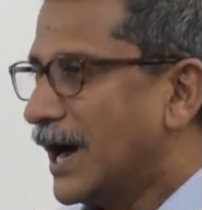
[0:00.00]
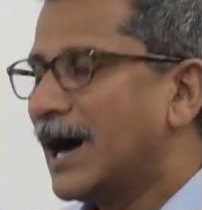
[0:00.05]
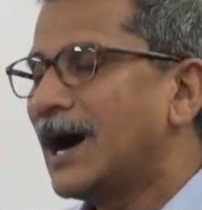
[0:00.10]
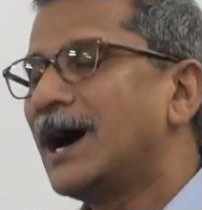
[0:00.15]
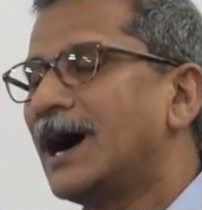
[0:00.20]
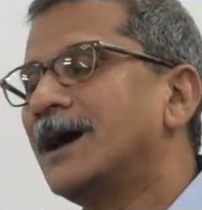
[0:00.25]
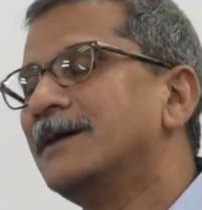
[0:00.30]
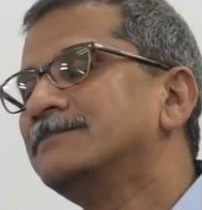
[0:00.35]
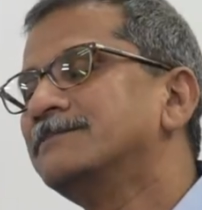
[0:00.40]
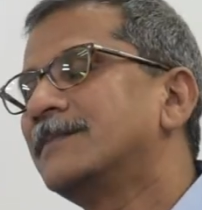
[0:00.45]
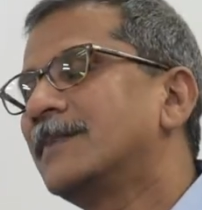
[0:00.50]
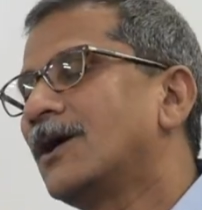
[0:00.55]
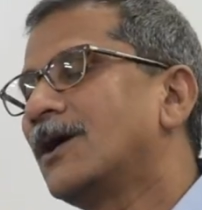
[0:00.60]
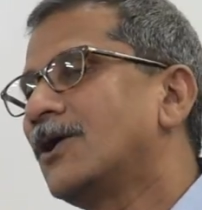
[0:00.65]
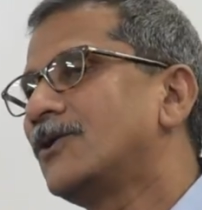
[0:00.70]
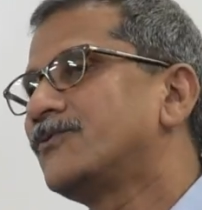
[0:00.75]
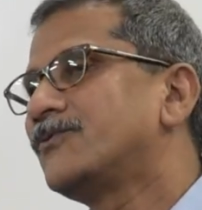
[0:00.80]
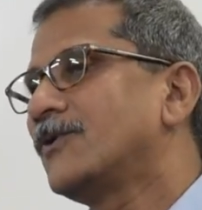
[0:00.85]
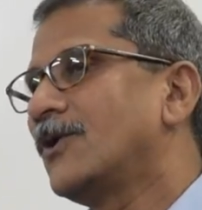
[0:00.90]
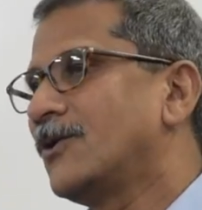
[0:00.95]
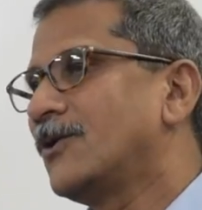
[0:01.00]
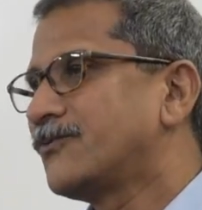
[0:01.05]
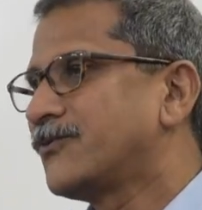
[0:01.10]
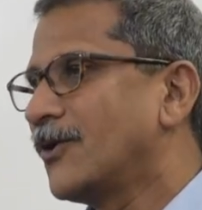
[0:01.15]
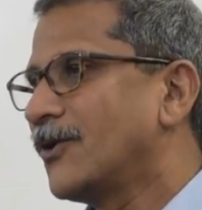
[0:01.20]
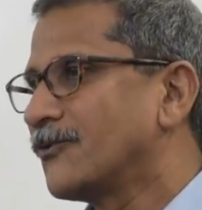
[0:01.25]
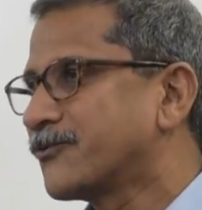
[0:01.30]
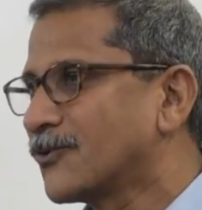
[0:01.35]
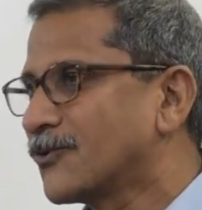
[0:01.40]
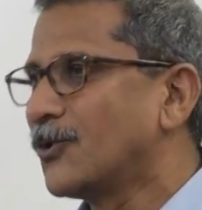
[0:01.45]
um, of, of,
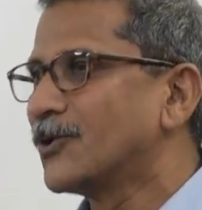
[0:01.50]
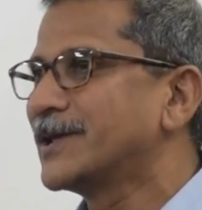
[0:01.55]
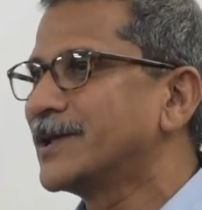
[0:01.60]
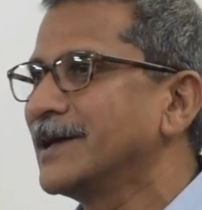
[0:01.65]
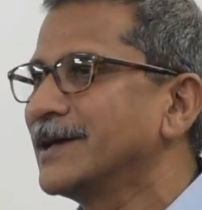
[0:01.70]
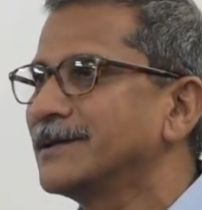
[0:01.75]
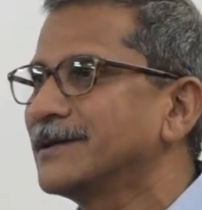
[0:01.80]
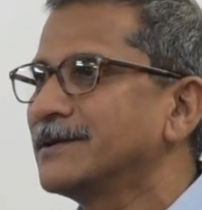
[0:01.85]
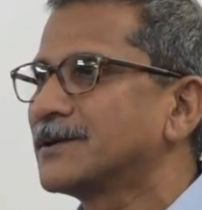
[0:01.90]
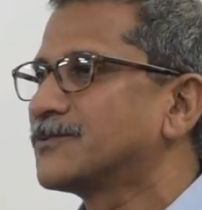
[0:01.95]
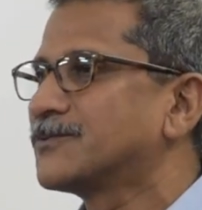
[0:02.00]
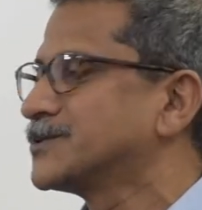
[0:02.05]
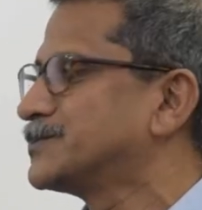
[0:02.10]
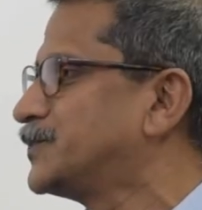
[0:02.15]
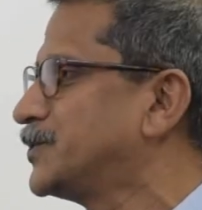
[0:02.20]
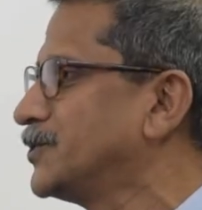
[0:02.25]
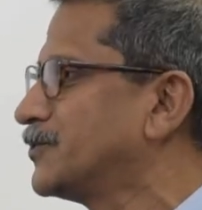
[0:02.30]
of coding, it was